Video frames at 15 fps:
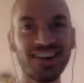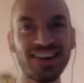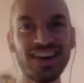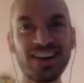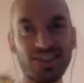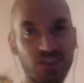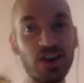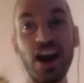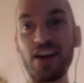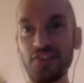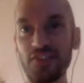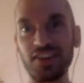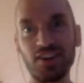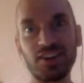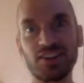you know,
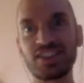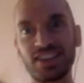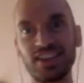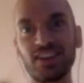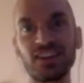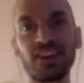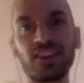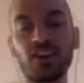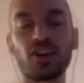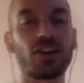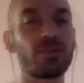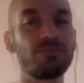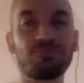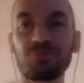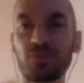do you have a
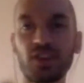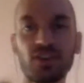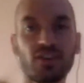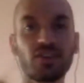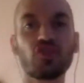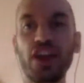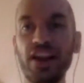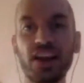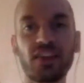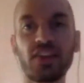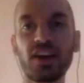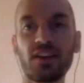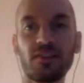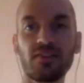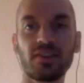skill or
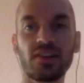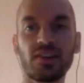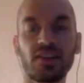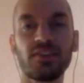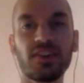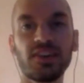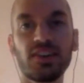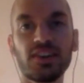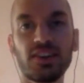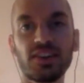training in that? Yeah.